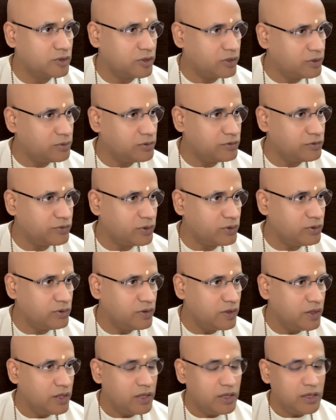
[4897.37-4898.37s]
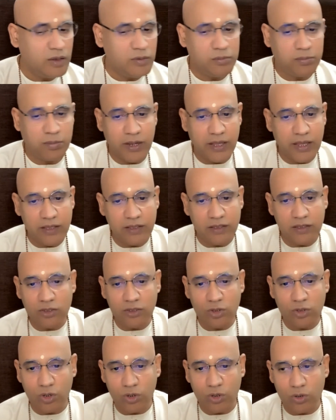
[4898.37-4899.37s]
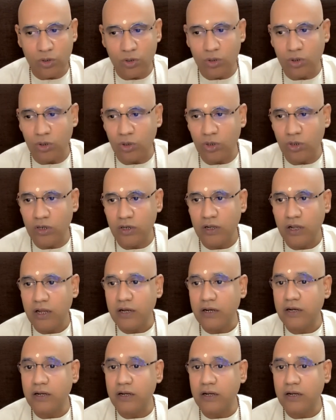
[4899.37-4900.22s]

Are you able to follow? Playing your role